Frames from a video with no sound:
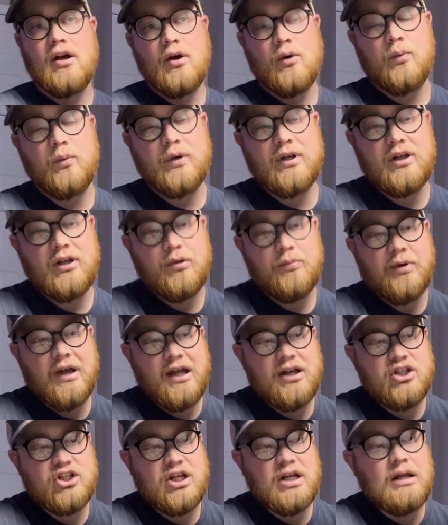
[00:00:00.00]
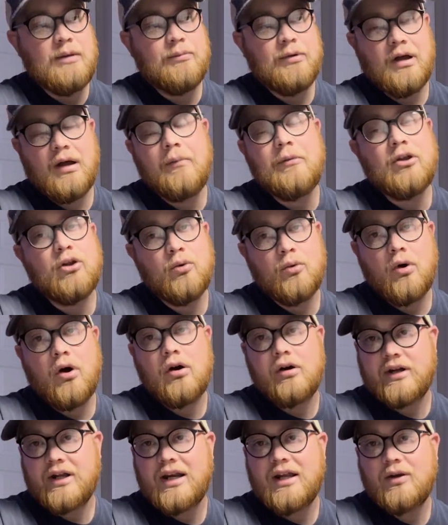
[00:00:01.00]
When you pay cheap, I mean, you
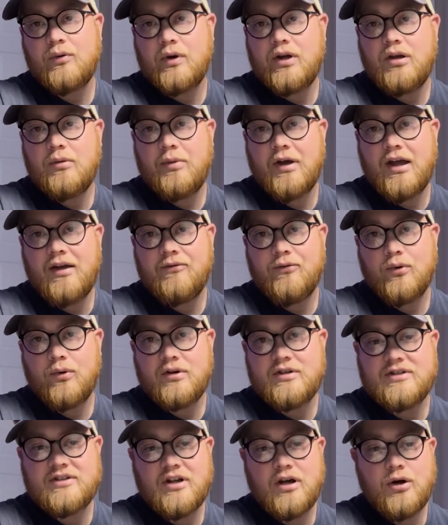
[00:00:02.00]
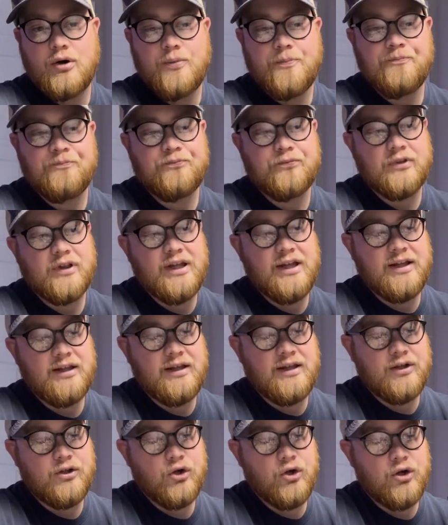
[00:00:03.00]
are getting what you pay for, so
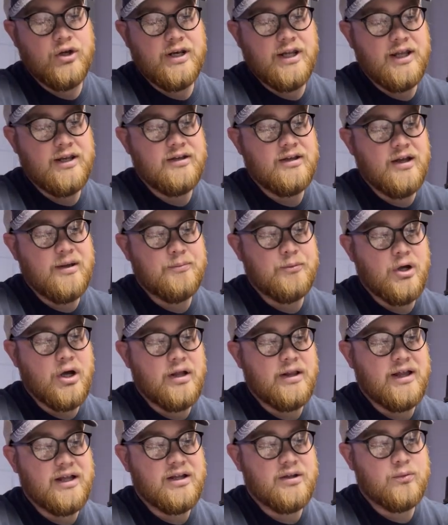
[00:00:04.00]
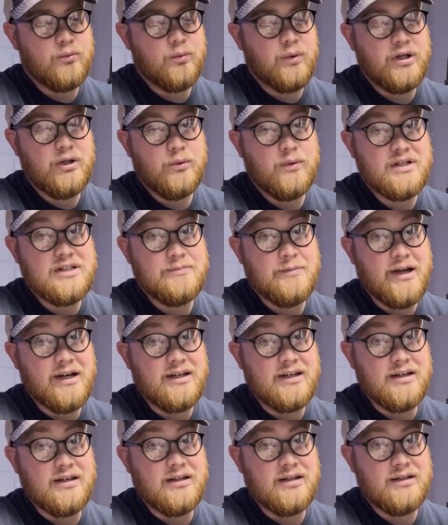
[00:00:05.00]
it could end up not like what you
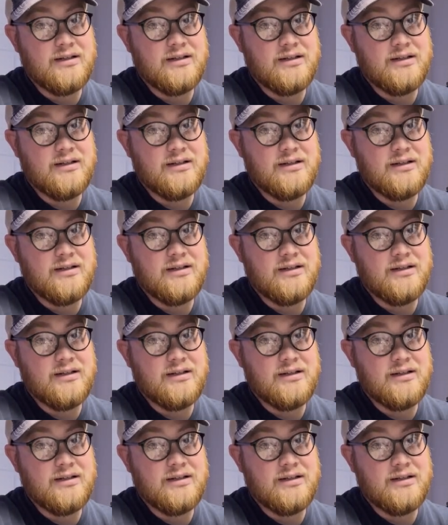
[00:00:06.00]
expected.